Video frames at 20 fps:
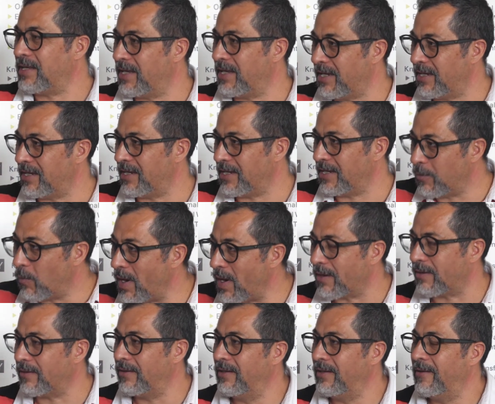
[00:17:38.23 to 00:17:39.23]

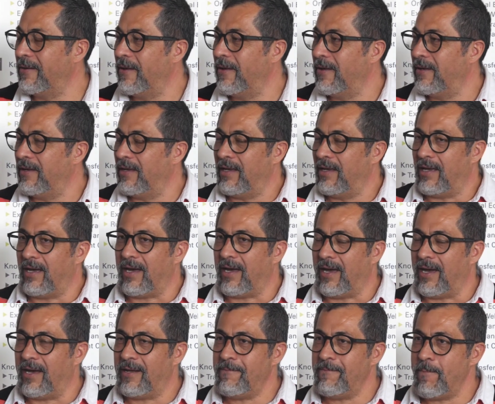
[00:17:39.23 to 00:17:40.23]
anywhere.
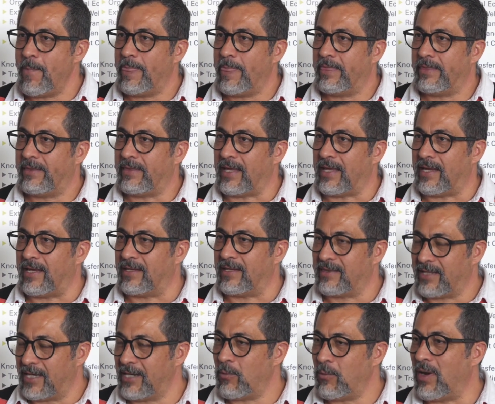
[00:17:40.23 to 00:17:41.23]
And
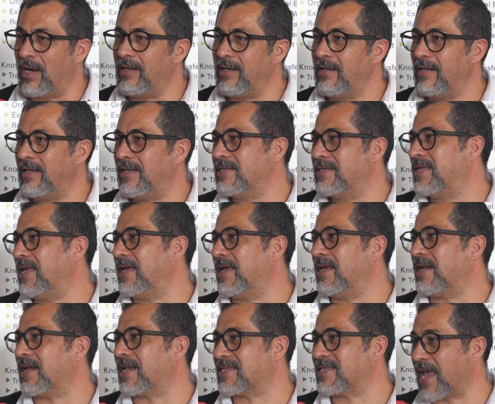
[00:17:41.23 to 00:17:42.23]
the third one is
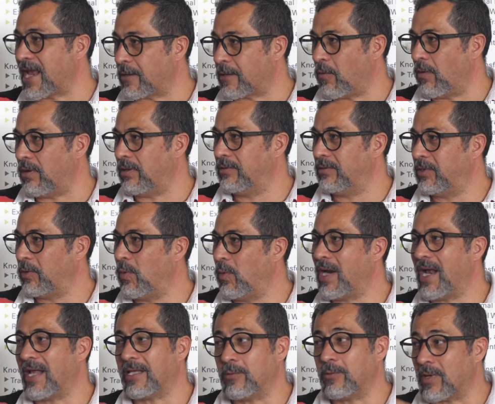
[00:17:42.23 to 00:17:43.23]
the recycle.
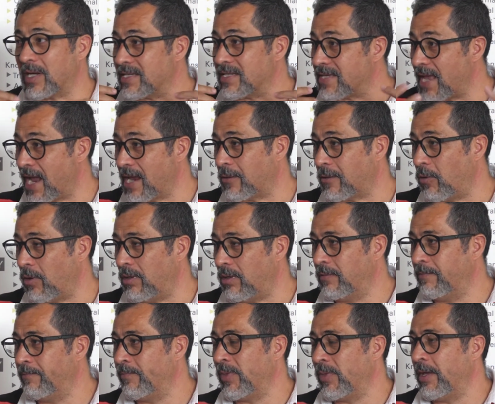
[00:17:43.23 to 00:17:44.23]
We have to recycle.
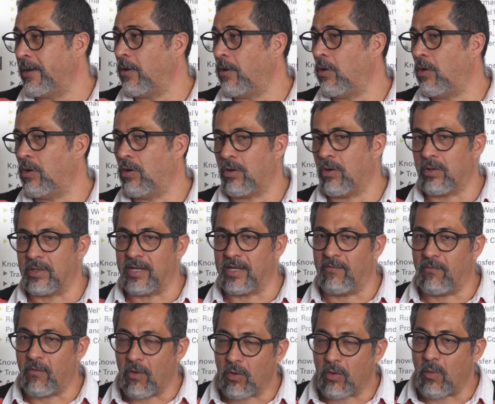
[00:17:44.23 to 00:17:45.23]
Or
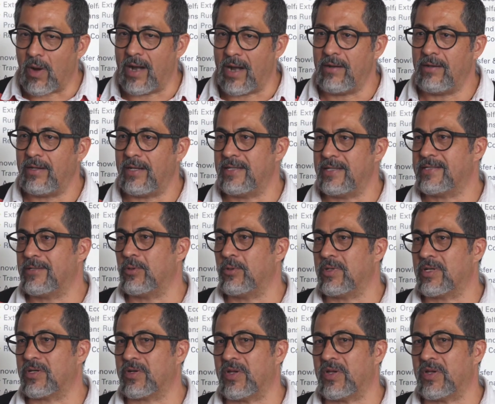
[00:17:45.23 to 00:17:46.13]
the fourth one is to